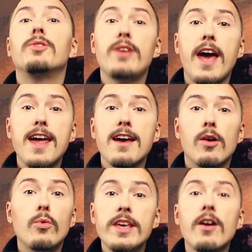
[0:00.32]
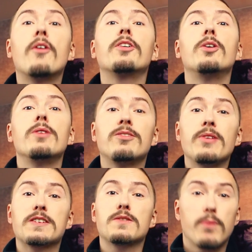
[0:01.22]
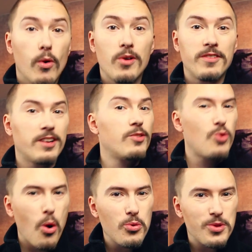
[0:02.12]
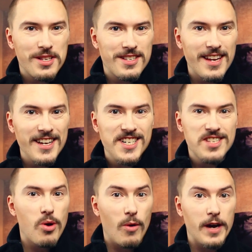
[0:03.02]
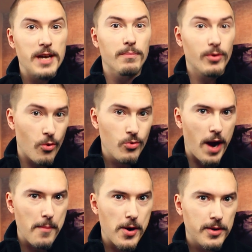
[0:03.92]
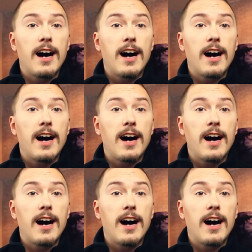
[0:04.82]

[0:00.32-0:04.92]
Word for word: Today, we are going to explore the growth stages of a program.